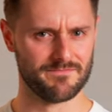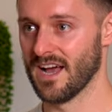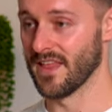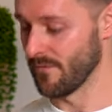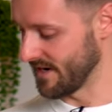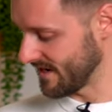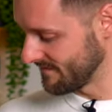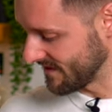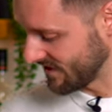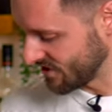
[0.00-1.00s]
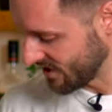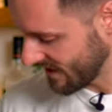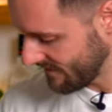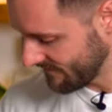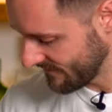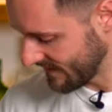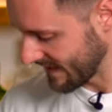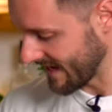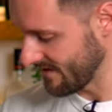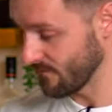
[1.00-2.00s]
And then when it comes to the sugar,
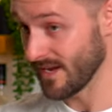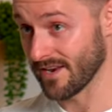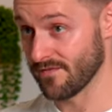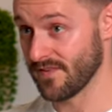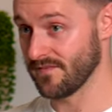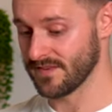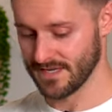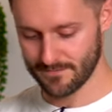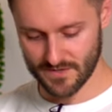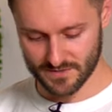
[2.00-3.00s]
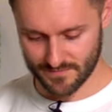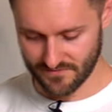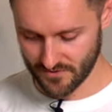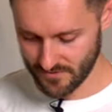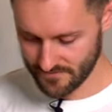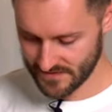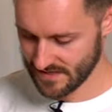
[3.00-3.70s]
again, we had 15 mils before.